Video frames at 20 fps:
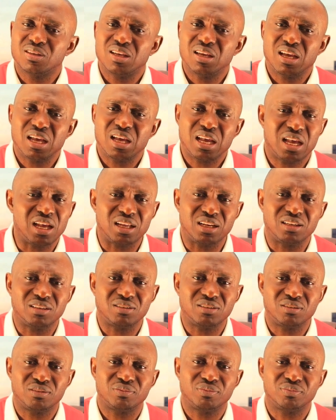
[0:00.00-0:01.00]
hell.
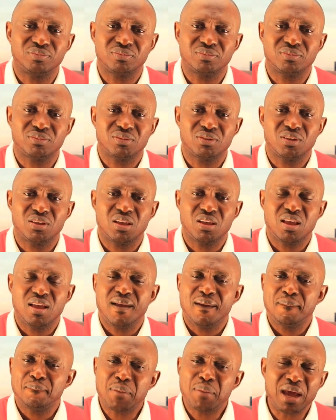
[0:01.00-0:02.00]

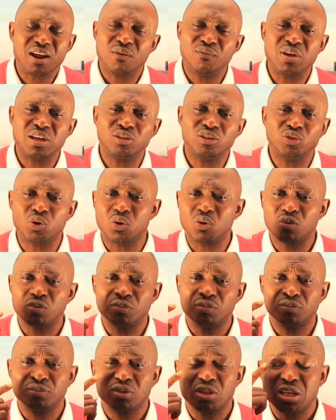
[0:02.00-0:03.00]
Peradventure,
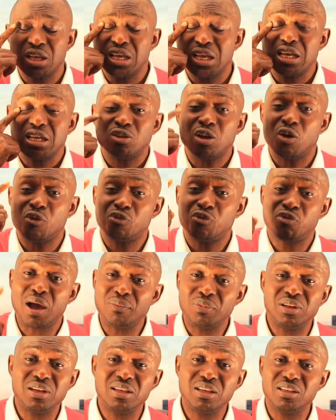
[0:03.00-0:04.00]
your
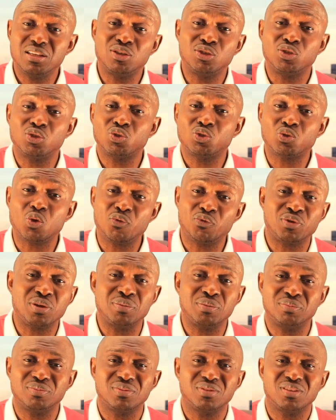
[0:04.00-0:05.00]
family is
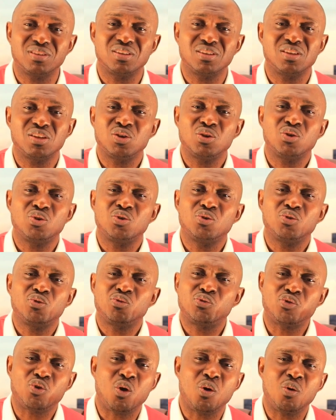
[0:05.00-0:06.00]
suffering
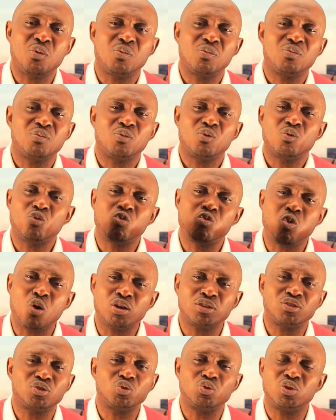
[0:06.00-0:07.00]
from
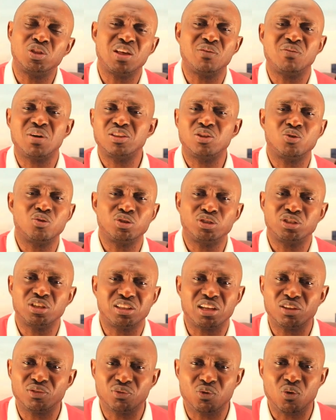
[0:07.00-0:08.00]
what you never
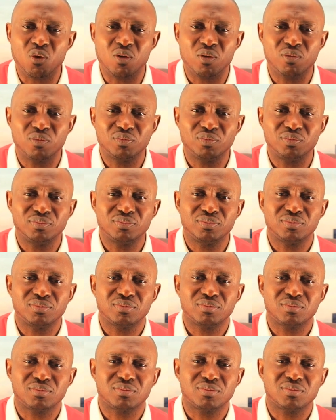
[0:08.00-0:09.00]
negotiated for.
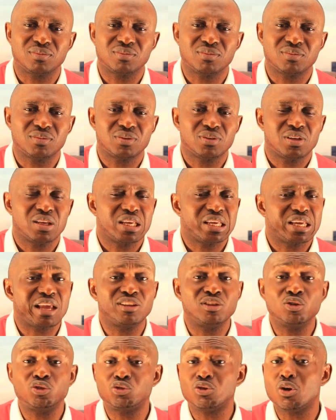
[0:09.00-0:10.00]

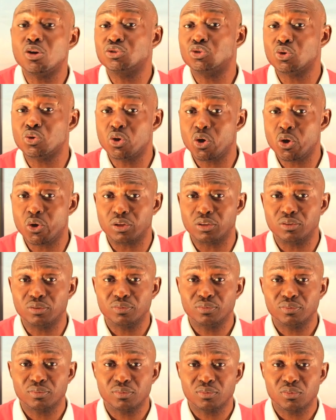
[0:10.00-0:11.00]
Can you turn to God,
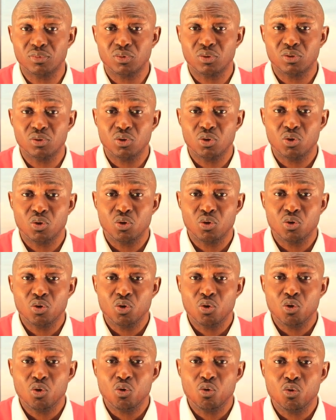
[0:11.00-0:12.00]

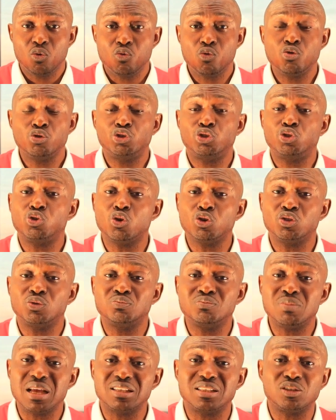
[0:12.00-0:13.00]
who shows
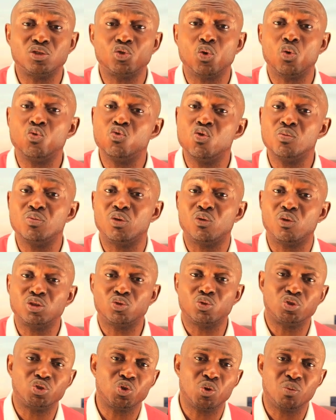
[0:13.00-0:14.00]
mercy to whom you want
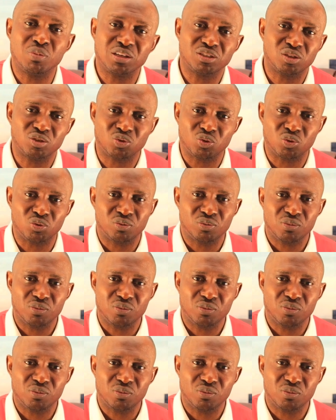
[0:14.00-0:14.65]
to show mercy